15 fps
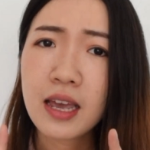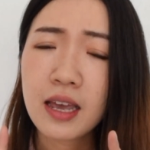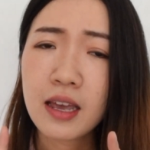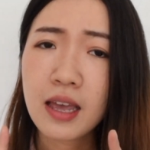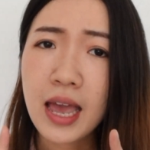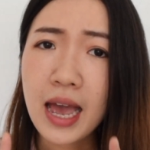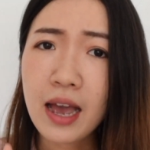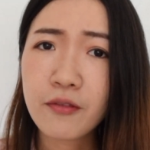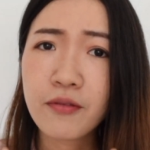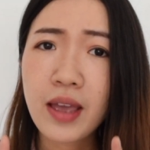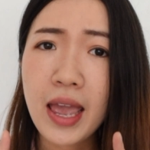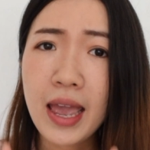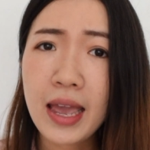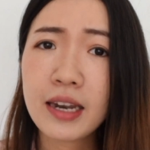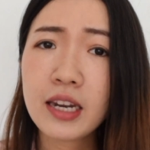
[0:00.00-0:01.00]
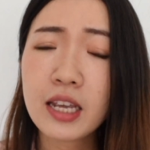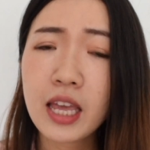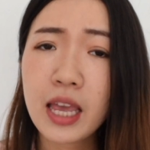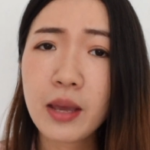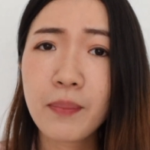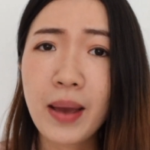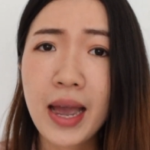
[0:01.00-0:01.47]
have any
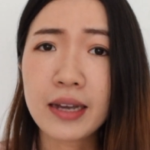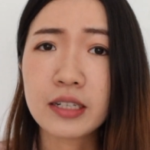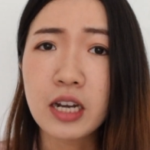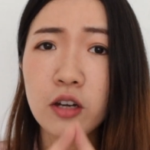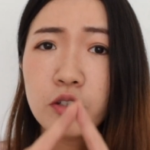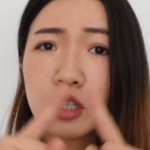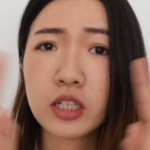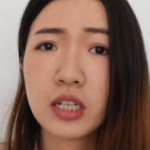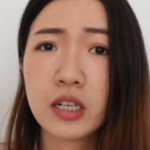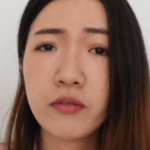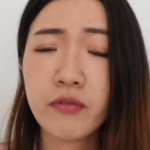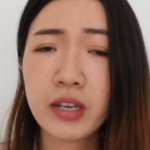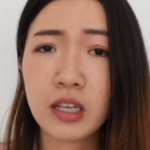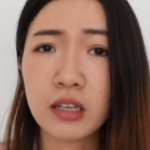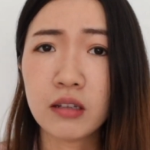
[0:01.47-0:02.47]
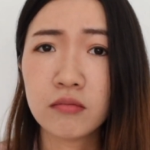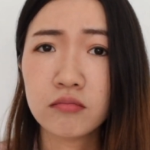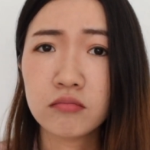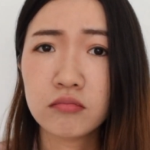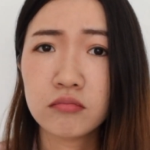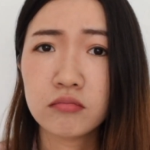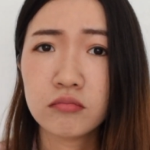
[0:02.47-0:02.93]
impact on the TV?
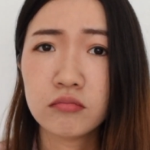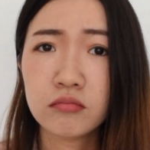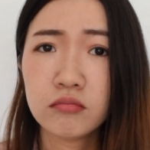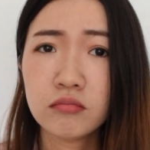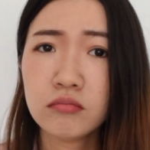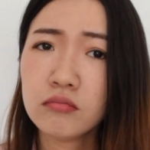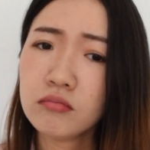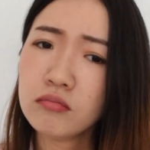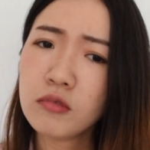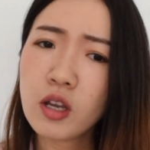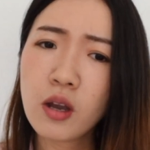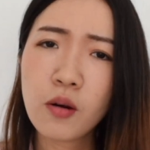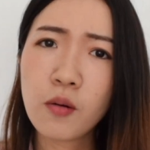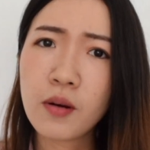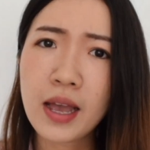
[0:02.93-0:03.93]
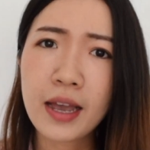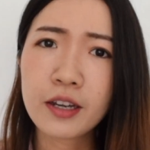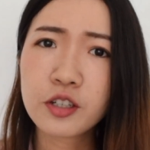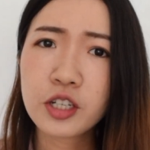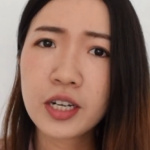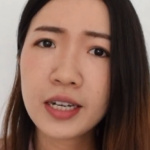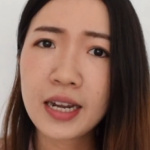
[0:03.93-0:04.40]
No,
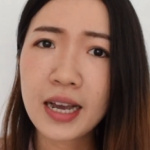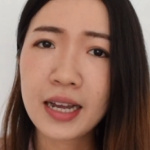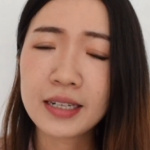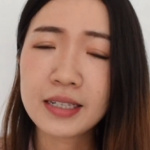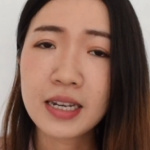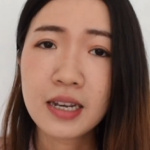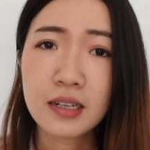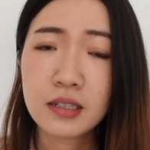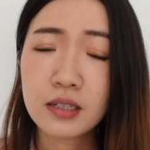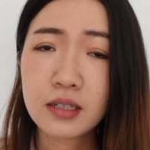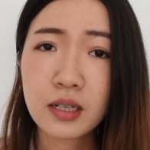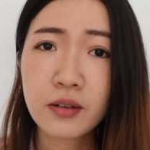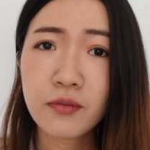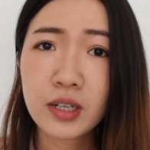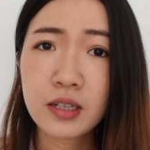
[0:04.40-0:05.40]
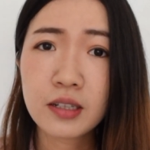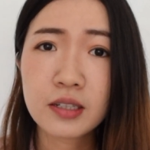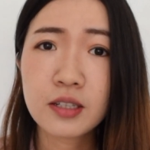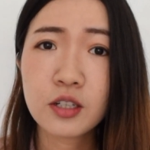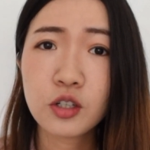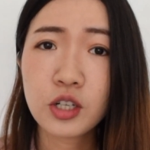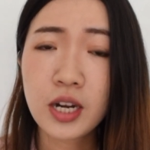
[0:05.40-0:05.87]
actually not. The TV
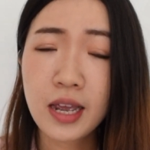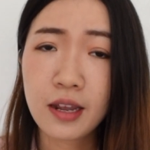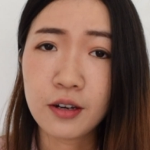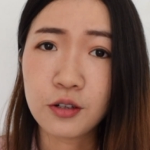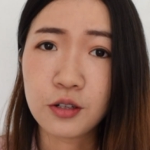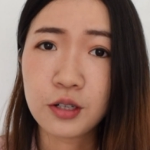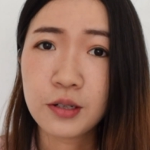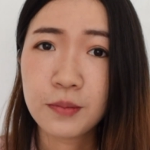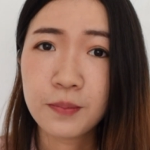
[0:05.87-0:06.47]
doesn't change.